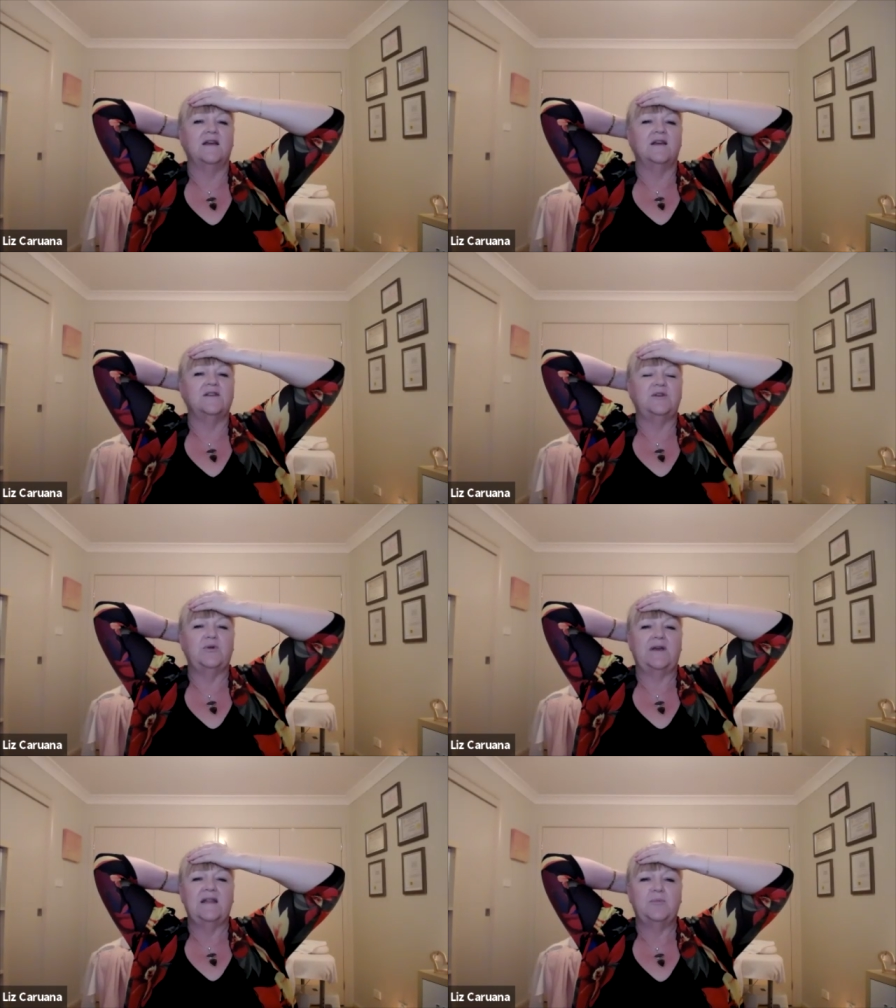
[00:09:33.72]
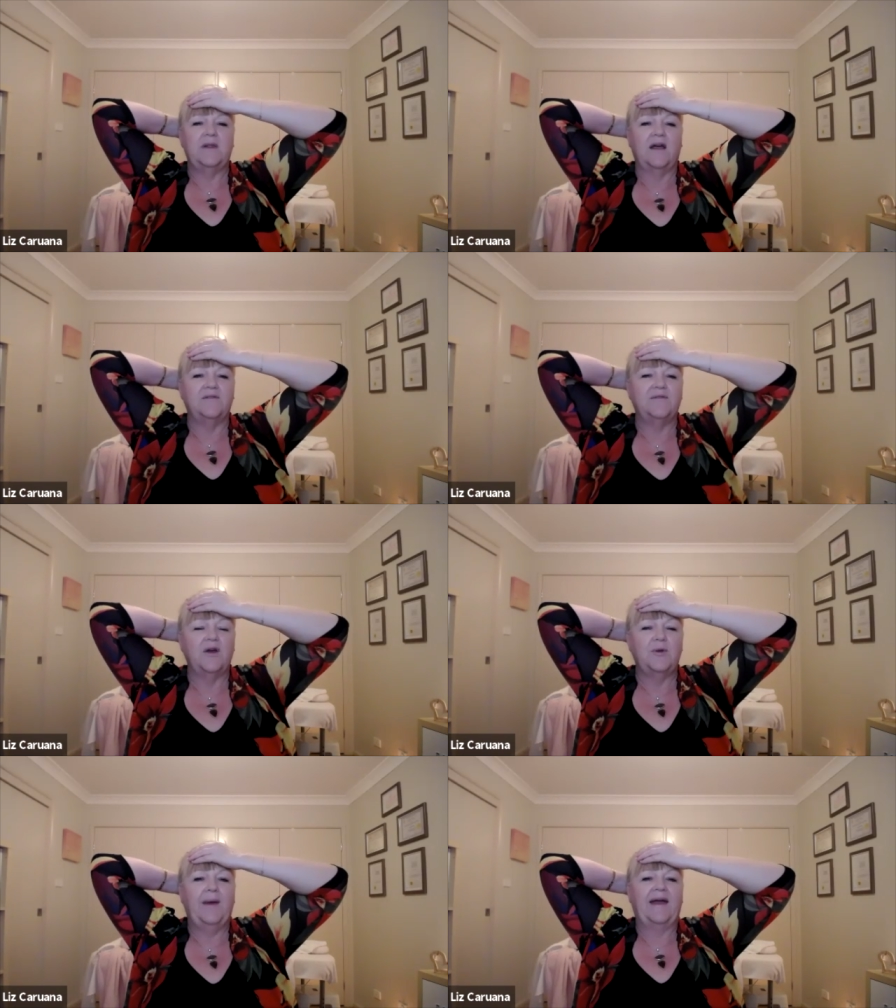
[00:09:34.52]
to bring the blood
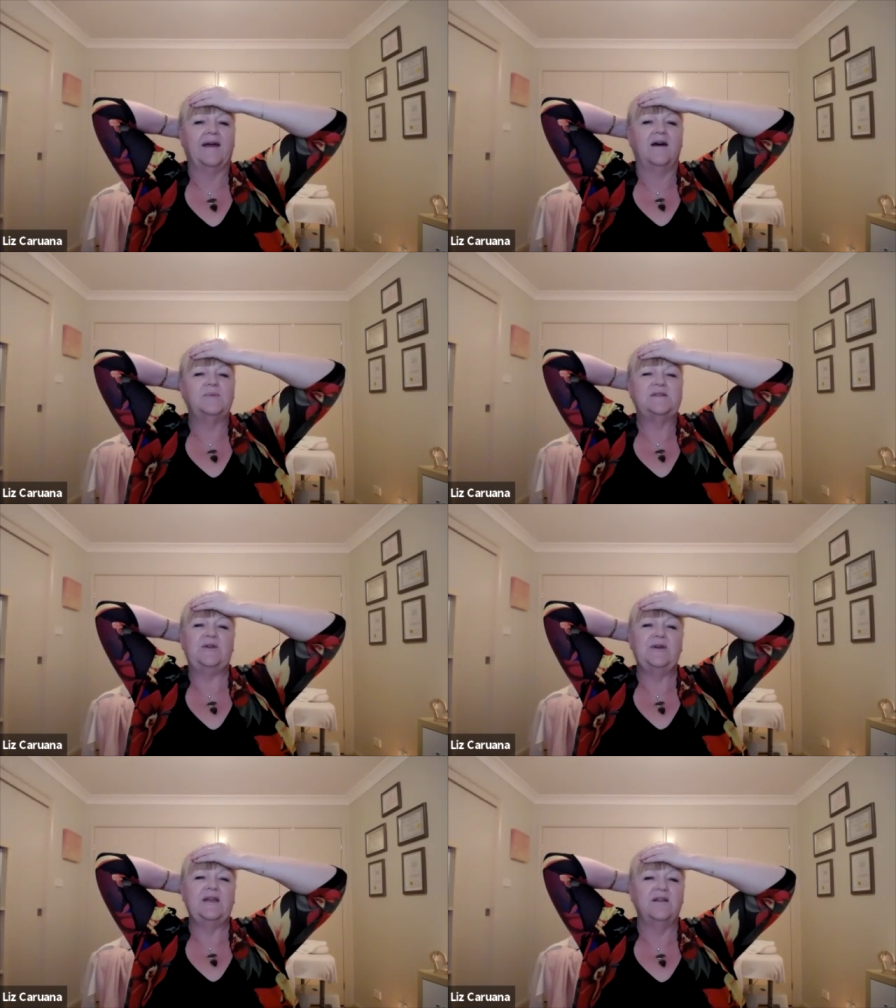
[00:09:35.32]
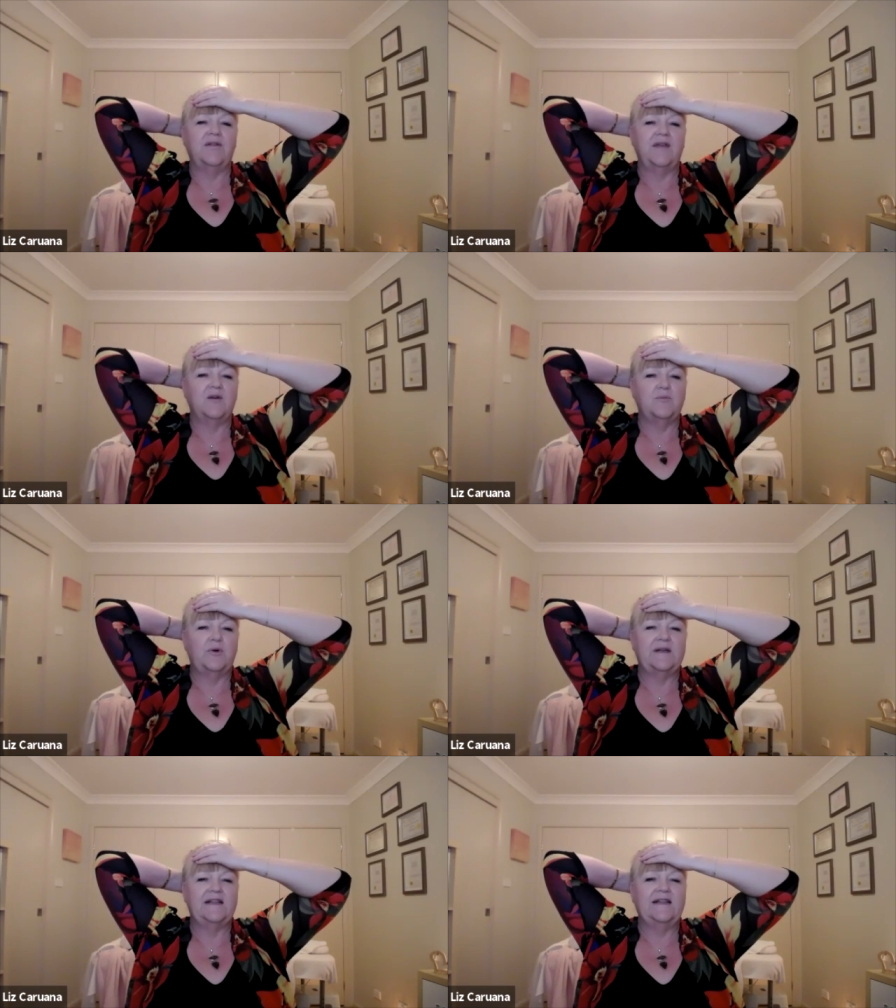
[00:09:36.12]
flow back up so you can think
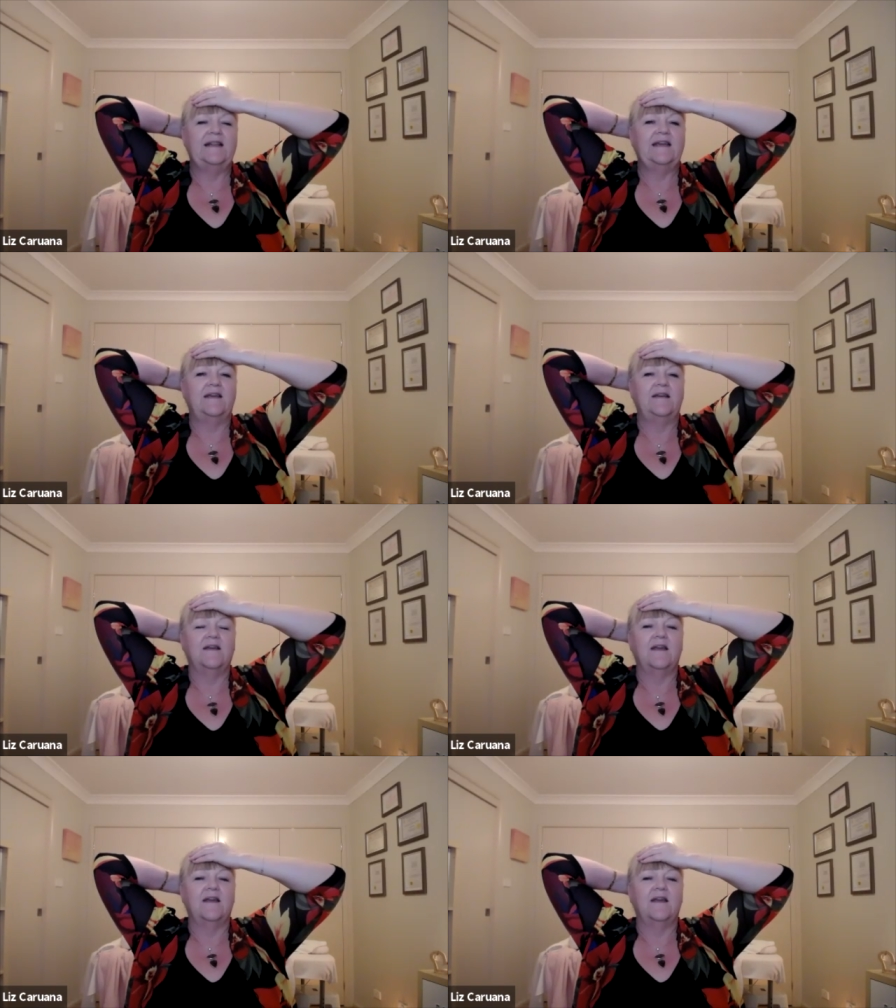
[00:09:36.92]
more clearly.